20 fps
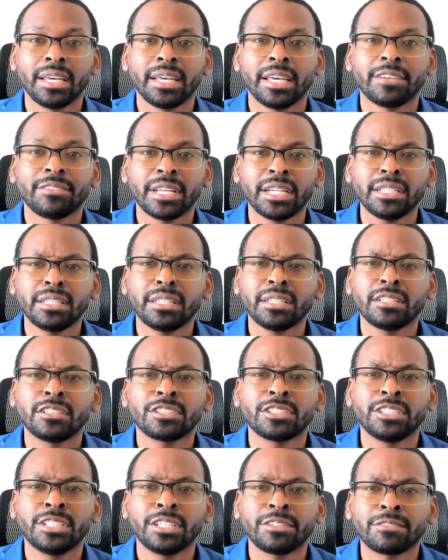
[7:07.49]
If anything
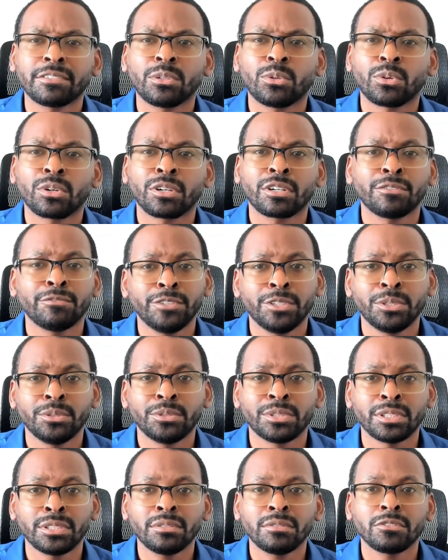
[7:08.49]
looks different or
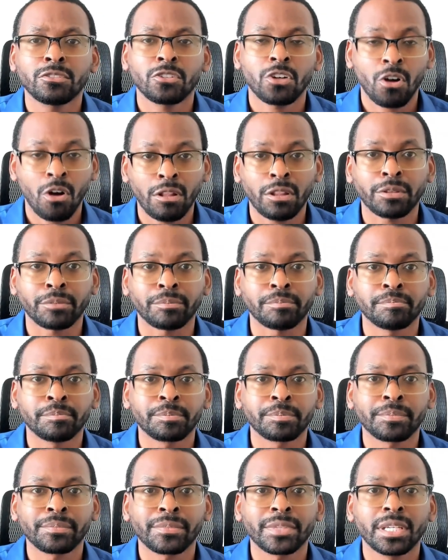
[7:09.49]
confusing, call
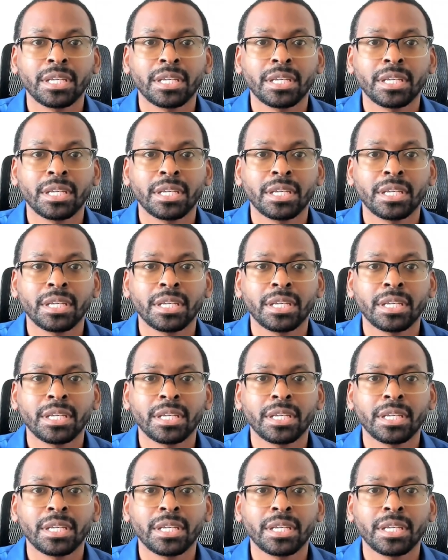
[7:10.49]
him.